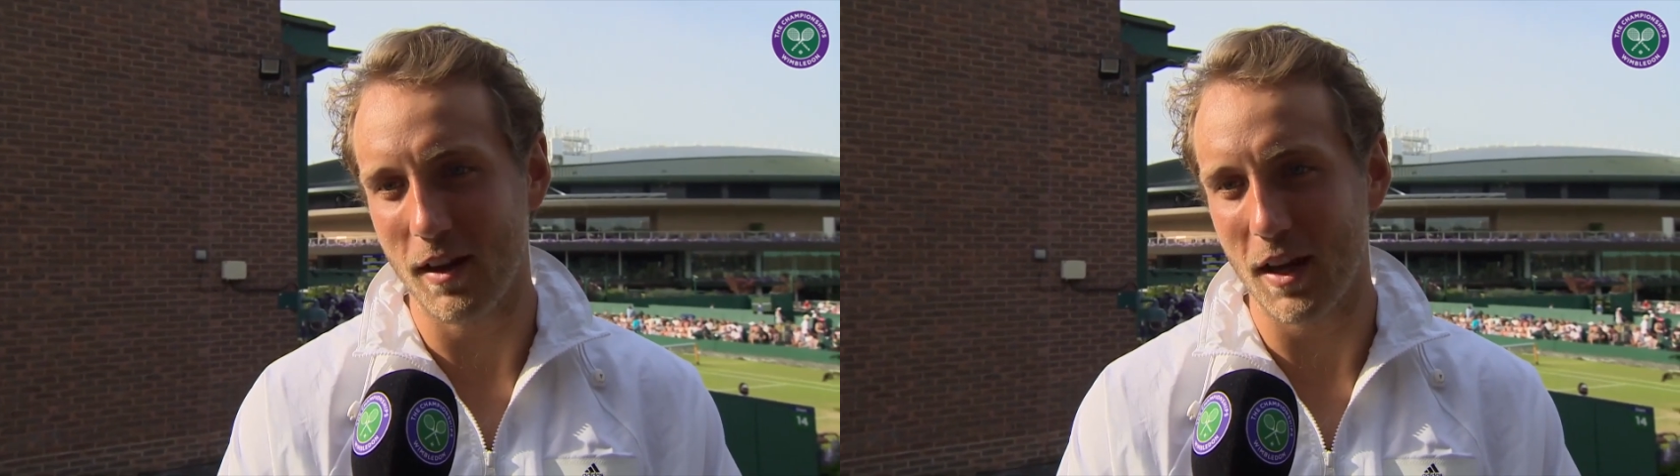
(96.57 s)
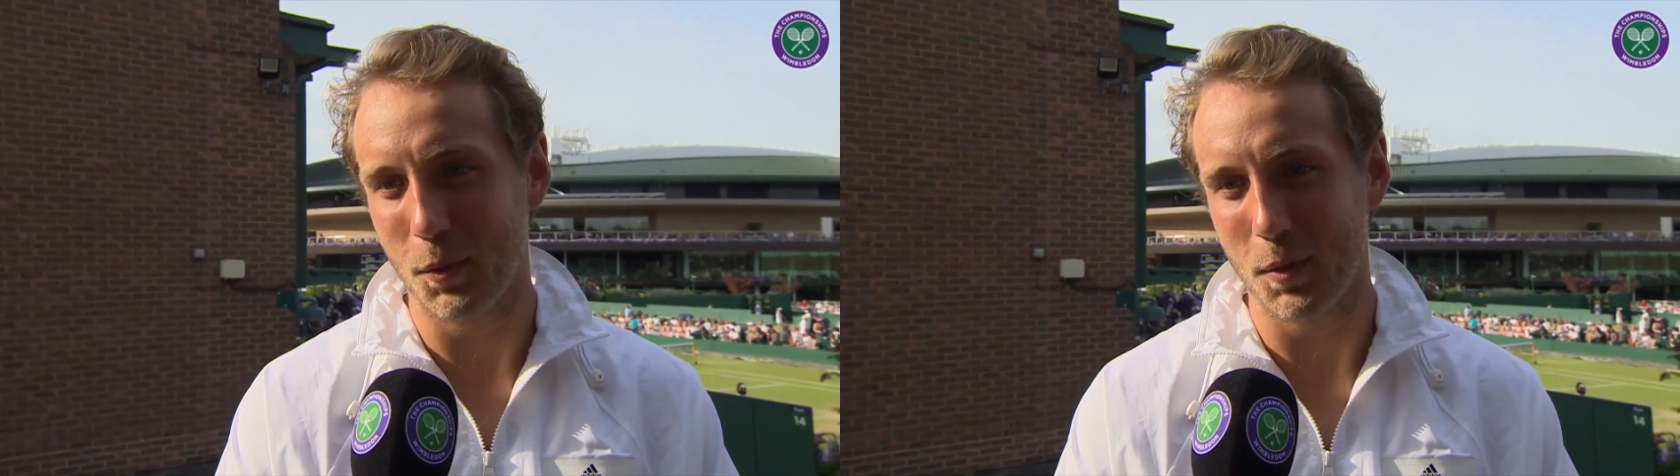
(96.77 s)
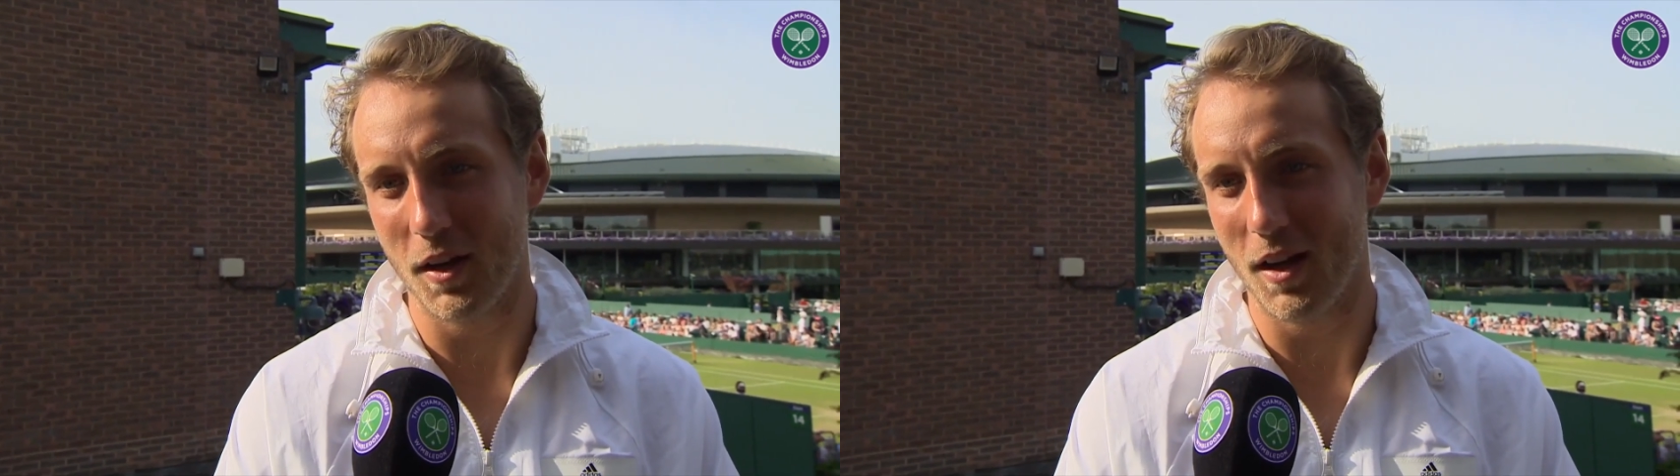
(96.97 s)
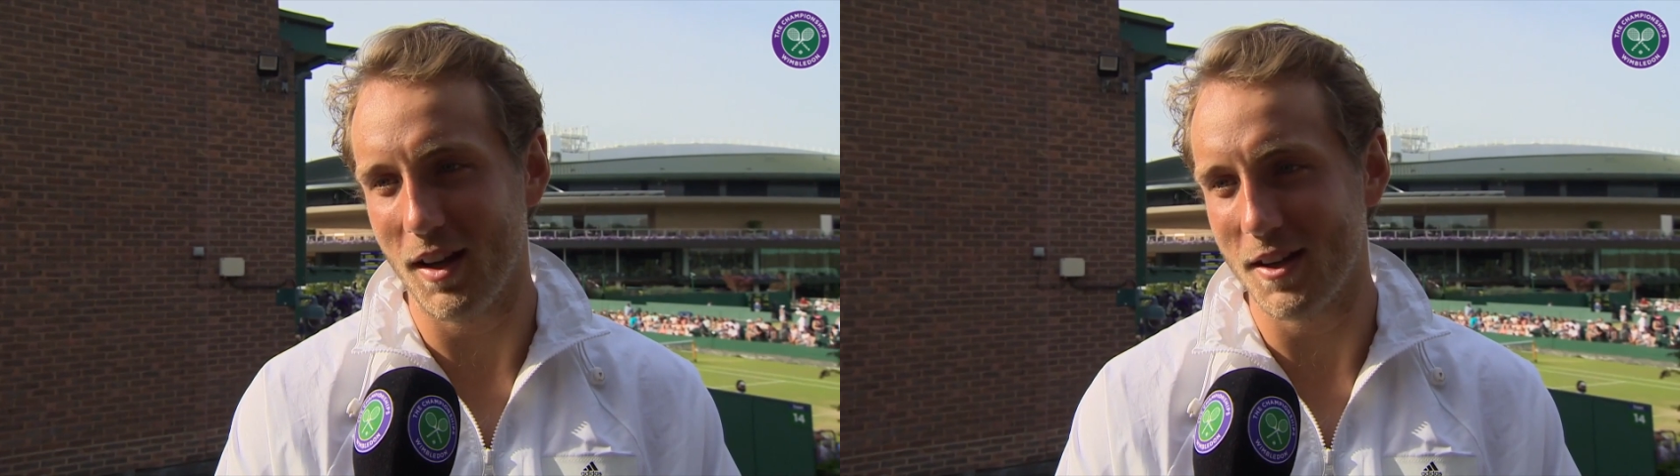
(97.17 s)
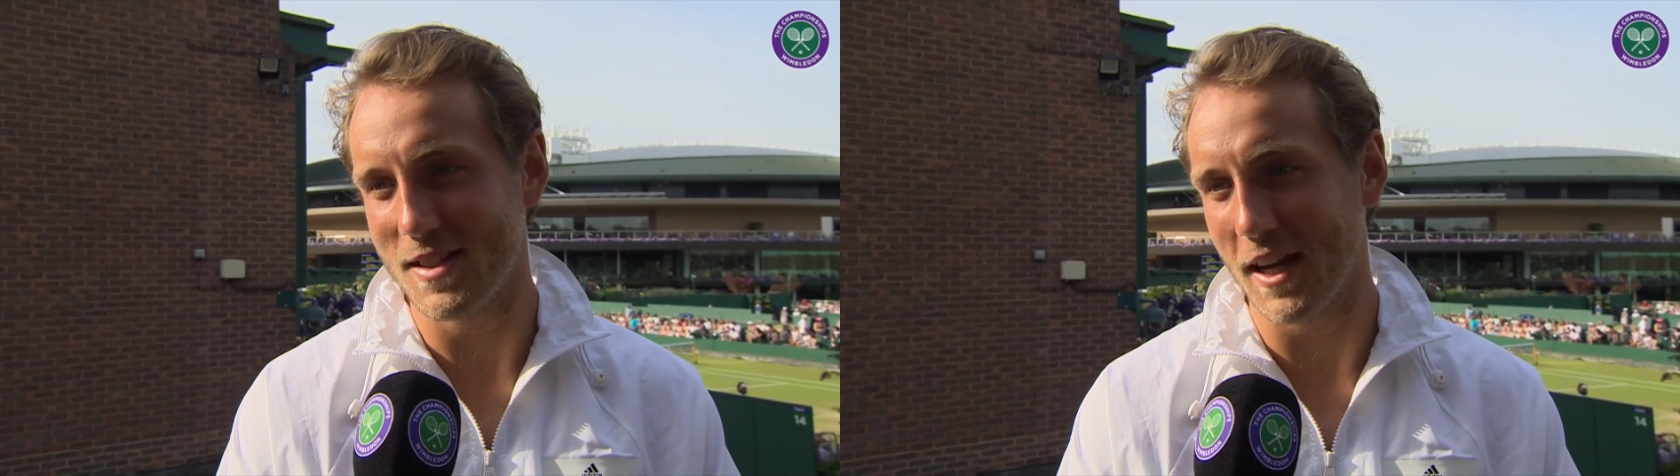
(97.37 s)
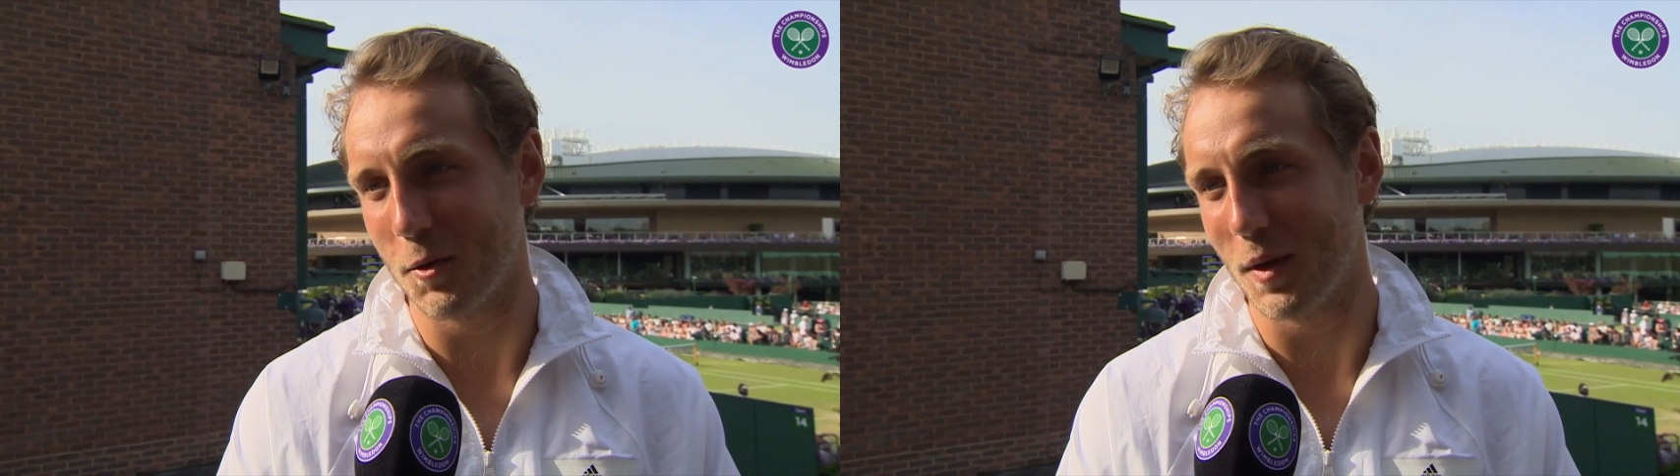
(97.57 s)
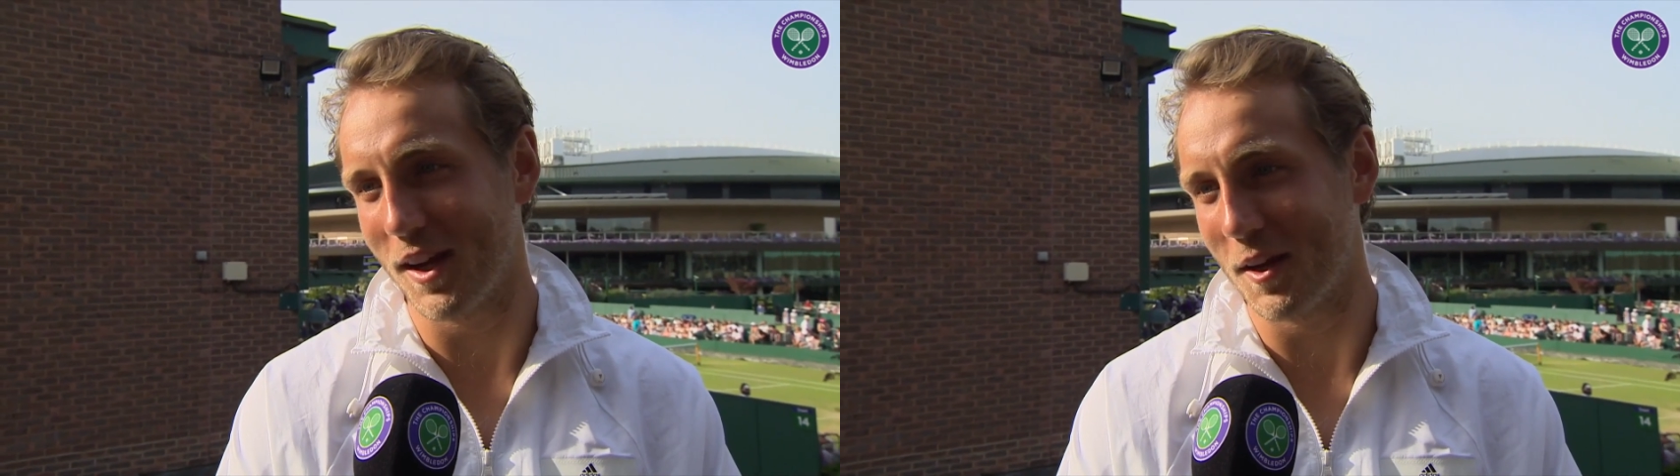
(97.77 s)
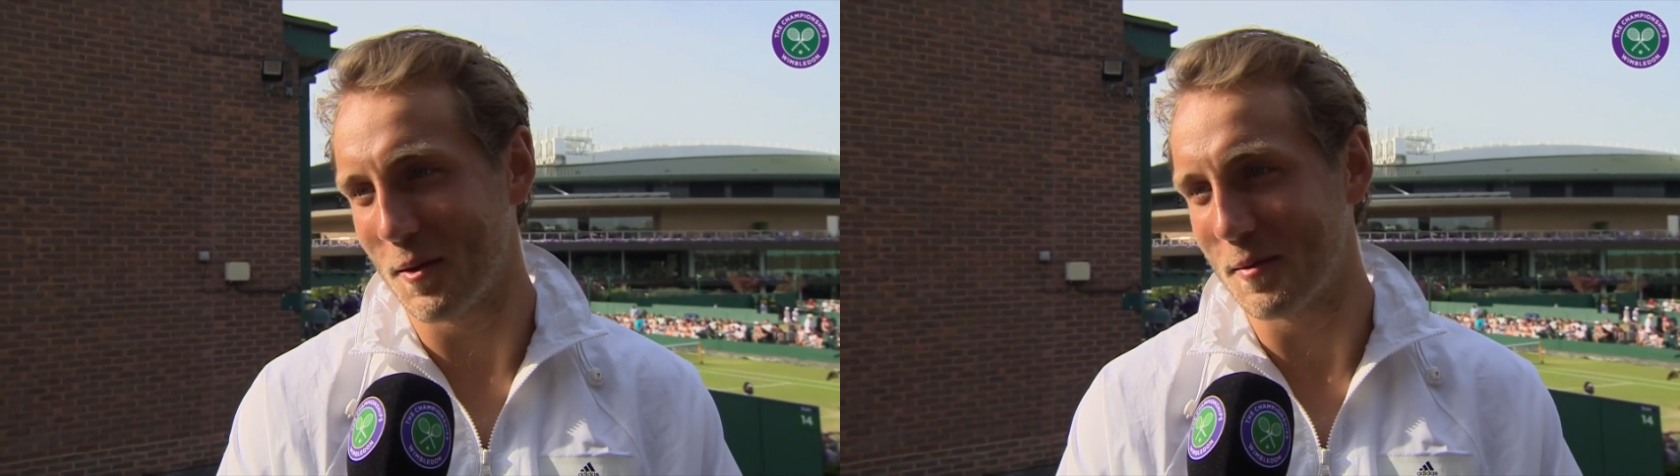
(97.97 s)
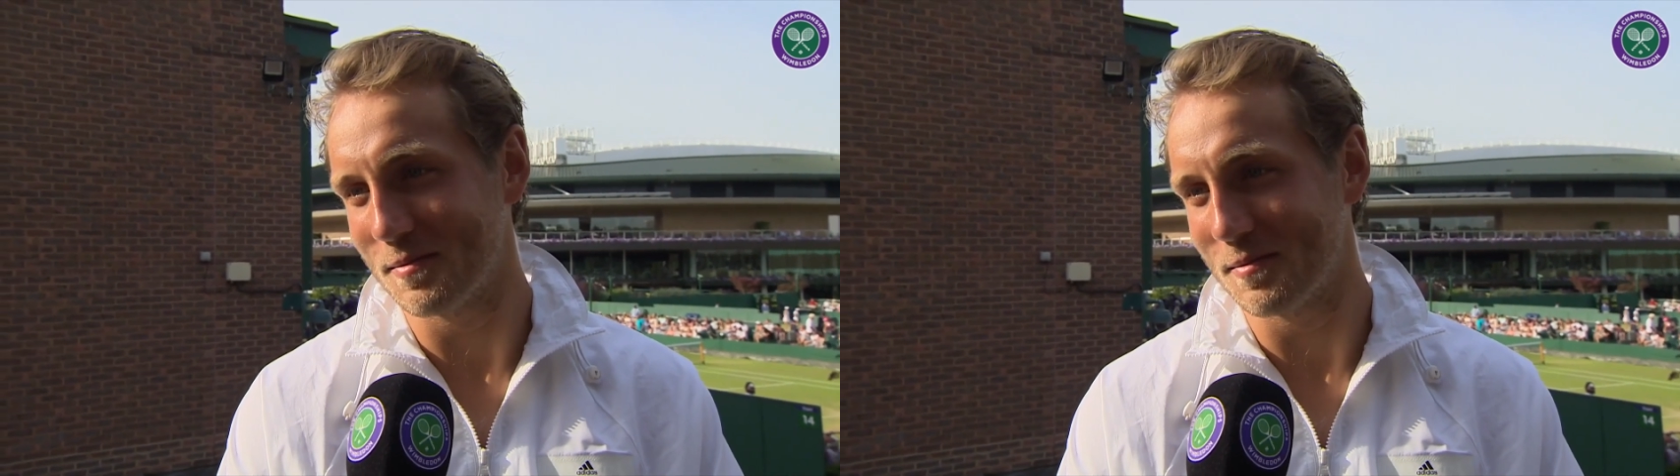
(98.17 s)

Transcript: get through the second week.